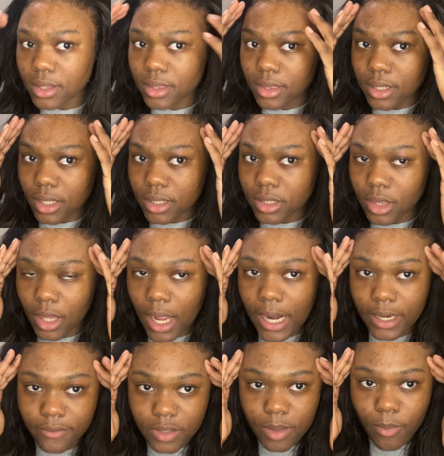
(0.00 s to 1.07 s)
the line
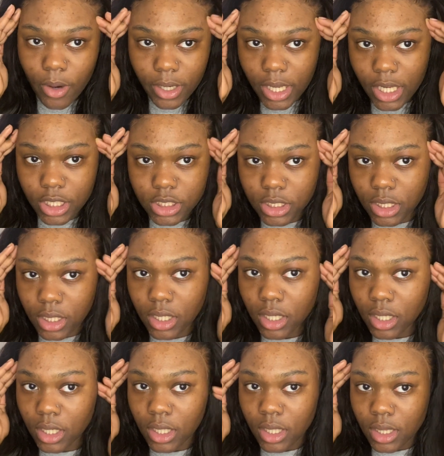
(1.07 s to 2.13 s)
of demarcation.
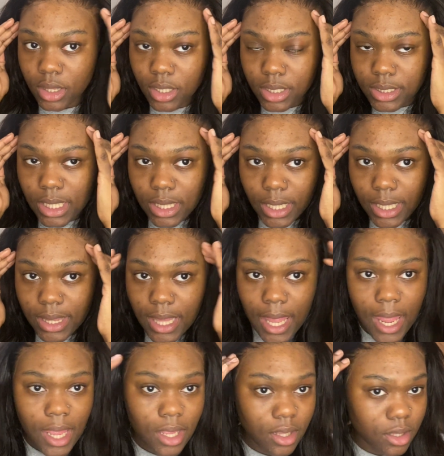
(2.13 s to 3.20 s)
Let's not look at that.